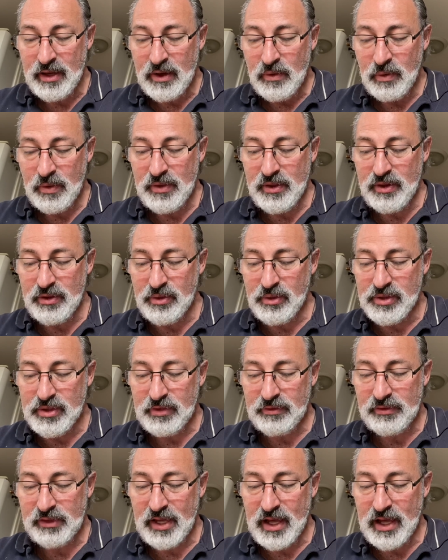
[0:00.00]
when the news
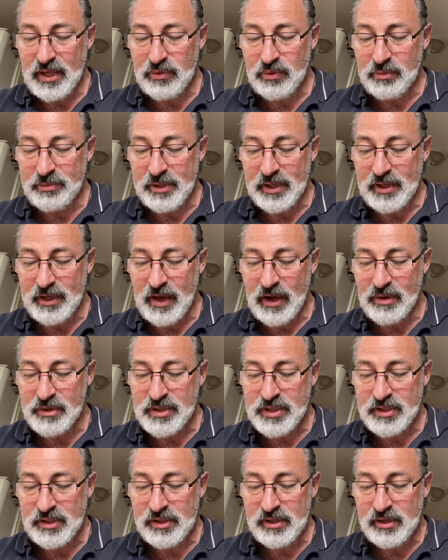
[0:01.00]
of death will be
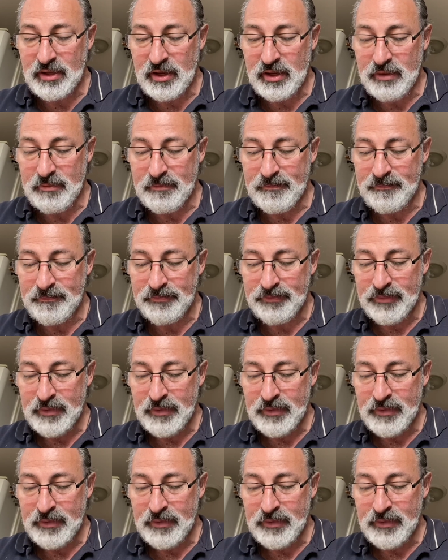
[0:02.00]
announced to him.